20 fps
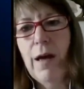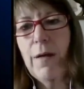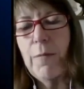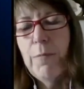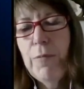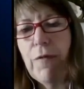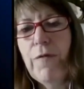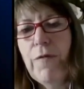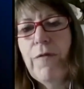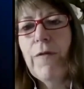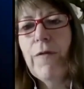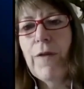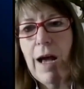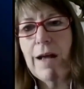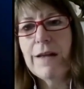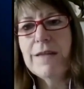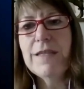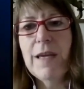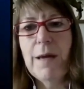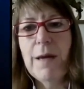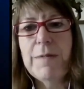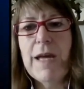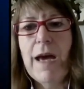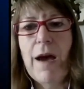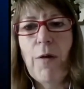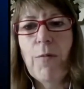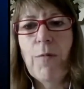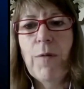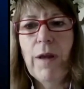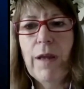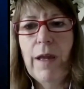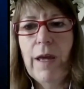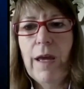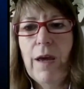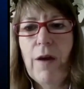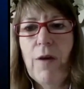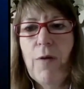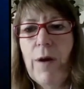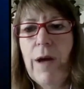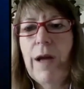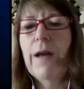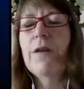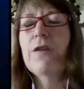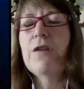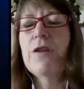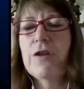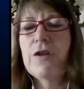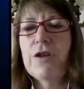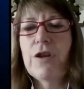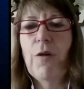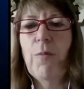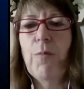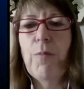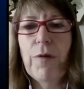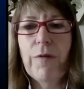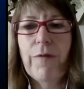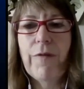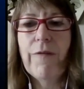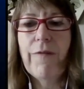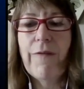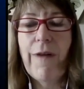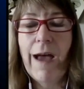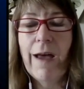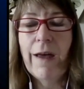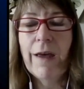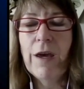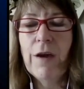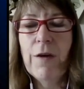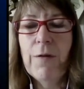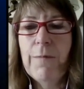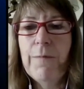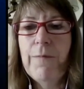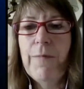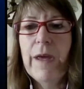proof of concept out really quick to show proof of value.